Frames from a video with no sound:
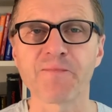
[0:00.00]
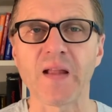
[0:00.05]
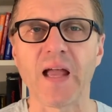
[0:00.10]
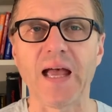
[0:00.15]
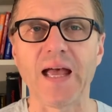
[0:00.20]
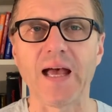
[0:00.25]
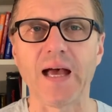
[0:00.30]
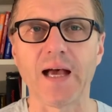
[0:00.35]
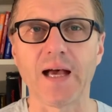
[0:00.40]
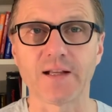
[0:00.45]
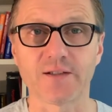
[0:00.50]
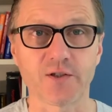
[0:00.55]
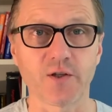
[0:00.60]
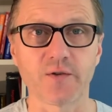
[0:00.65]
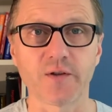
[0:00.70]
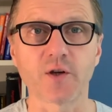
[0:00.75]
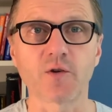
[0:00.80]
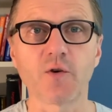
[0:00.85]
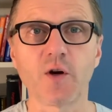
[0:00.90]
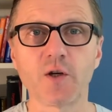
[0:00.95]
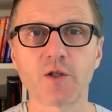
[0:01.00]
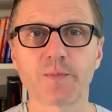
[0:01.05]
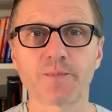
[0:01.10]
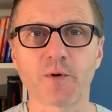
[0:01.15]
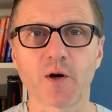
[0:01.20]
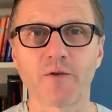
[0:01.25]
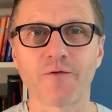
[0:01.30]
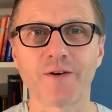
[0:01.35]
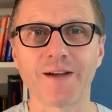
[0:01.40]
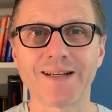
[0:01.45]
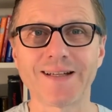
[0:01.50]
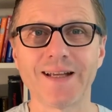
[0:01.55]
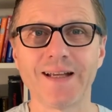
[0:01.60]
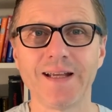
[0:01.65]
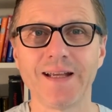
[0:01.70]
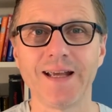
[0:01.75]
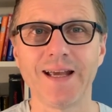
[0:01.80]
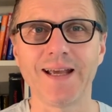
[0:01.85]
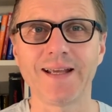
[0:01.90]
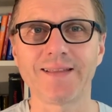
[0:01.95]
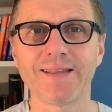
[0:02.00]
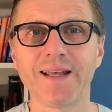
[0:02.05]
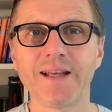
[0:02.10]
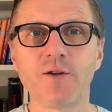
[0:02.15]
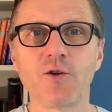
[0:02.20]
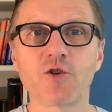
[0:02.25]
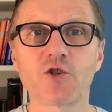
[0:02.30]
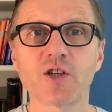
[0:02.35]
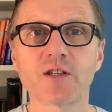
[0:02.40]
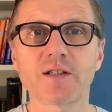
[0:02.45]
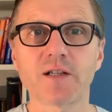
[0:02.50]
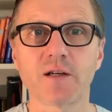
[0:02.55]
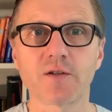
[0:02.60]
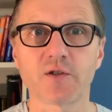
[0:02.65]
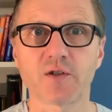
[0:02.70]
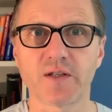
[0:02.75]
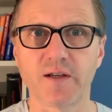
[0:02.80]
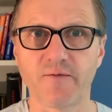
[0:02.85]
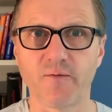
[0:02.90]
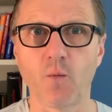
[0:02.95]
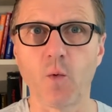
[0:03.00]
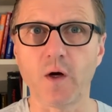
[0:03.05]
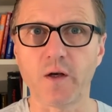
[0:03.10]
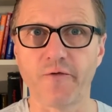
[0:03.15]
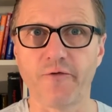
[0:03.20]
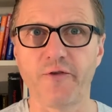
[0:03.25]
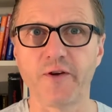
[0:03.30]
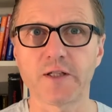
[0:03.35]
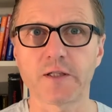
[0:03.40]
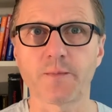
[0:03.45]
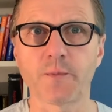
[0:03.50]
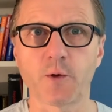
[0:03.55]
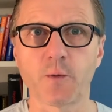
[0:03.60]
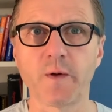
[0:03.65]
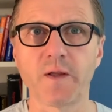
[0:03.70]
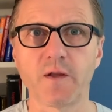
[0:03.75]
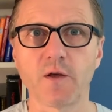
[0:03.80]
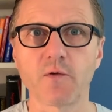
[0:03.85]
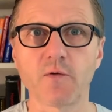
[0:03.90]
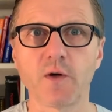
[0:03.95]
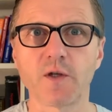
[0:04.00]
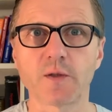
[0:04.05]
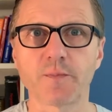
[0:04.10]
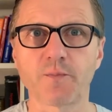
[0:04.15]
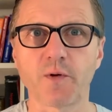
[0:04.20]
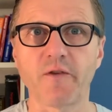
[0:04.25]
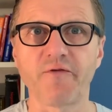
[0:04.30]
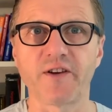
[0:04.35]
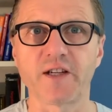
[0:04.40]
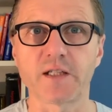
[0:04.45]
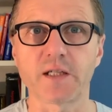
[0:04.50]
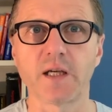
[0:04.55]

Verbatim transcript: Uh, so the gross profit, and then you just ask yourself, what fits between the gross profit